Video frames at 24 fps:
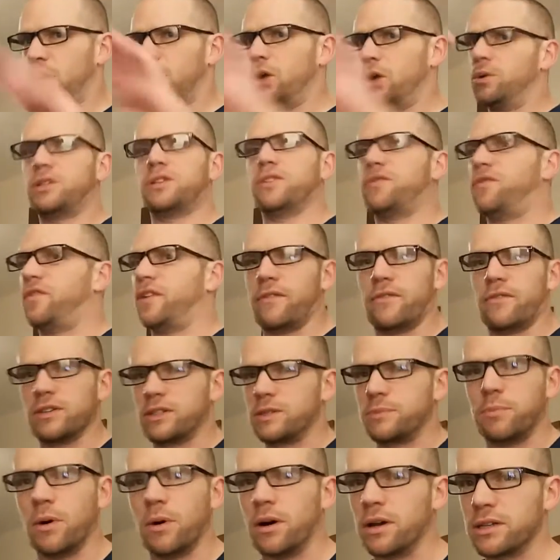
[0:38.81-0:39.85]
Who is your
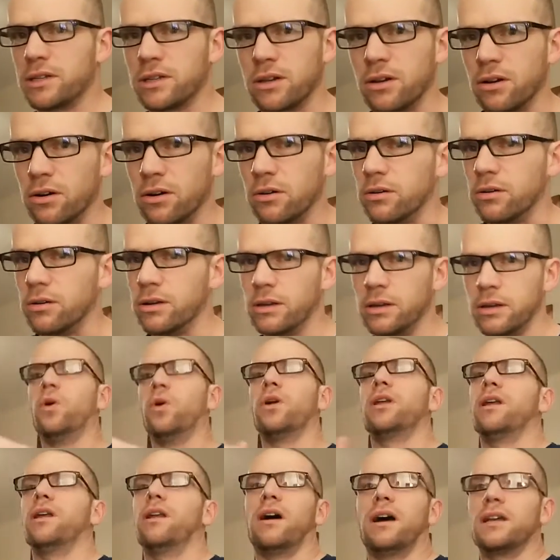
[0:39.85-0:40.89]
favourite Spice Girl?
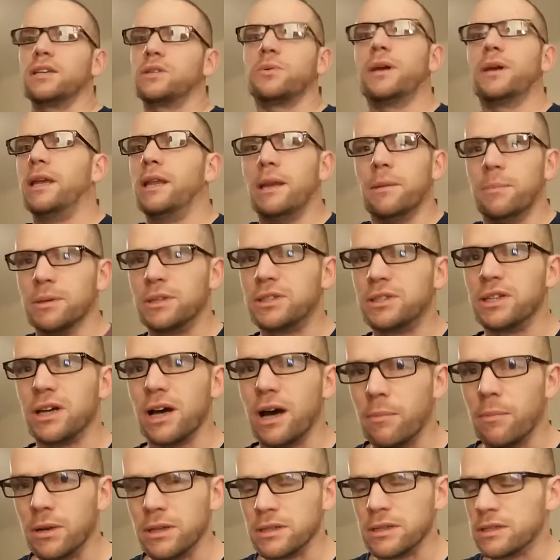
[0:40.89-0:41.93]
What do you like to eat in your
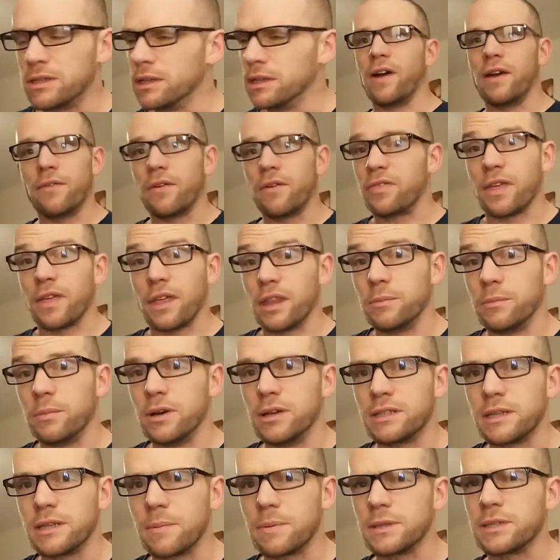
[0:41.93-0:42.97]
pyjamas? Favourite
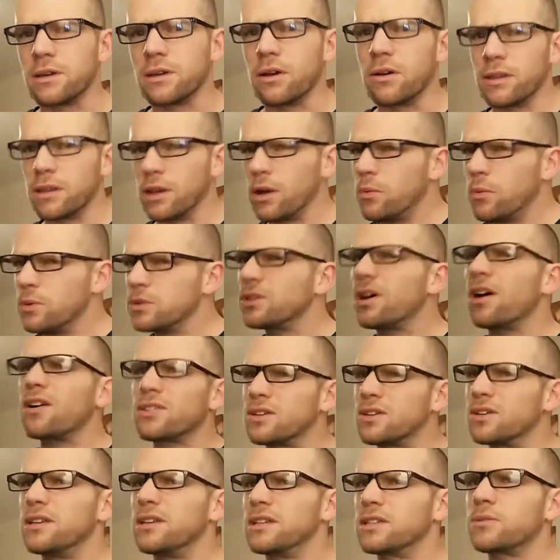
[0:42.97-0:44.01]
Thunderbirds episode? They always
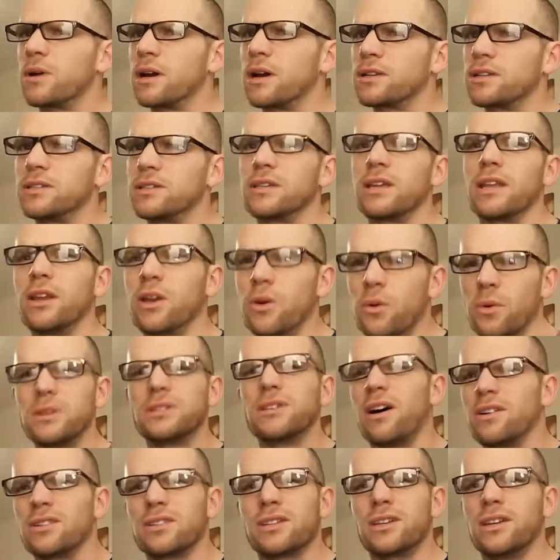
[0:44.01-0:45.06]
ask you these questions and they
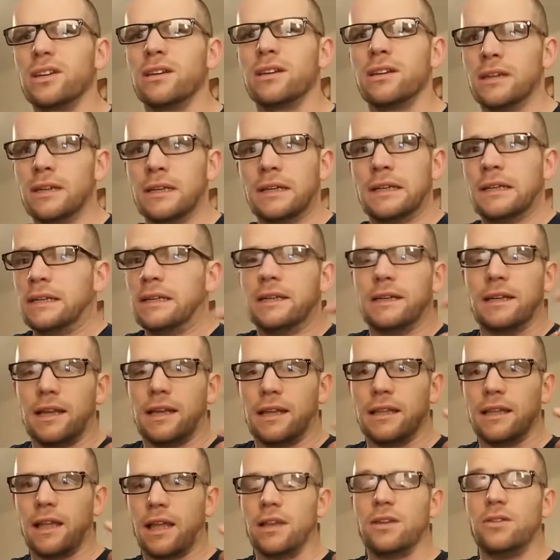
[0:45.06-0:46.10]
always ask you,
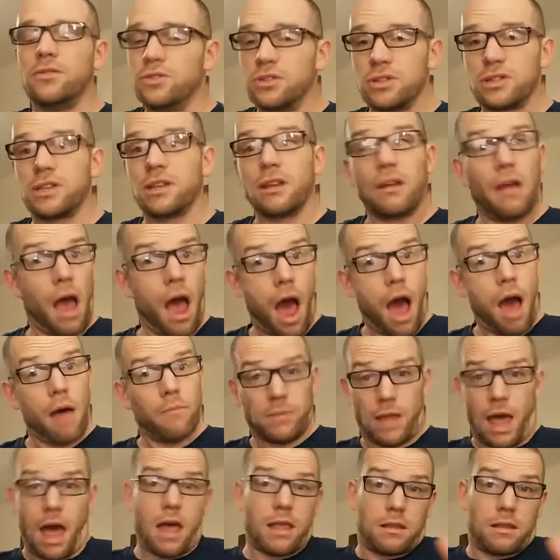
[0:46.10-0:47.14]
and you just think,
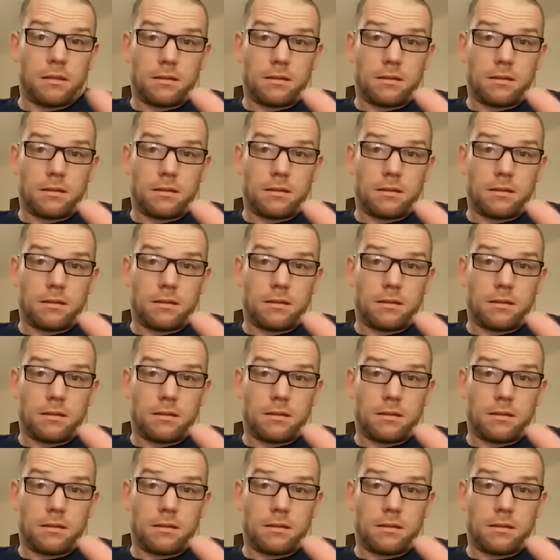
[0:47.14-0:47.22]
I